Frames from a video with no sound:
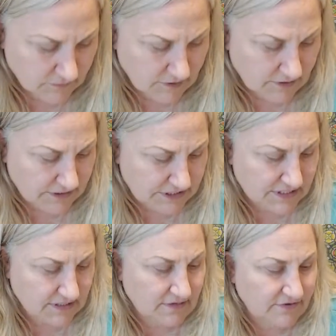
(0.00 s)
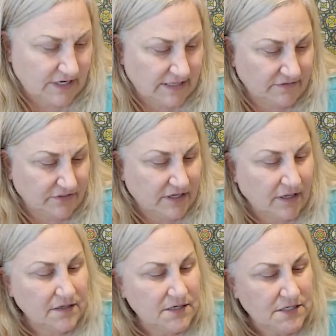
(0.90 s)
Oh, I just love it. I love the
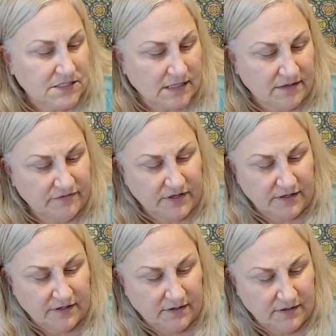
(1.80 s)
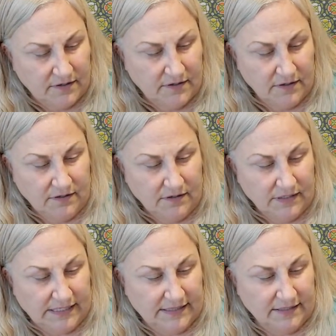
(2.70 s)
colors. I love the
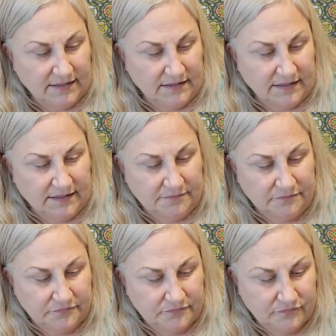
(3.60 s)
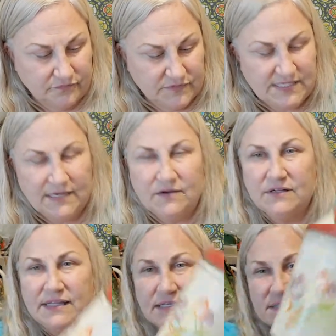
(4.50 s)
like the um see how
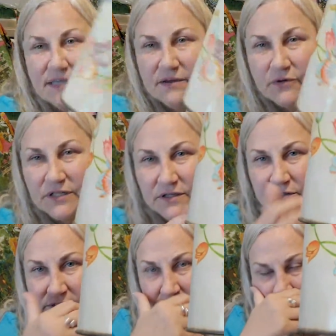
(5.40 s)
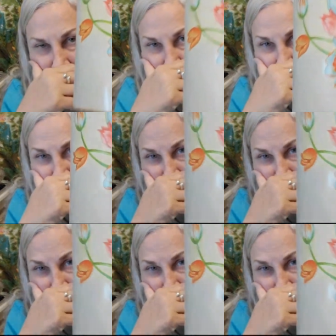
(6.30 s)
that's like one of those um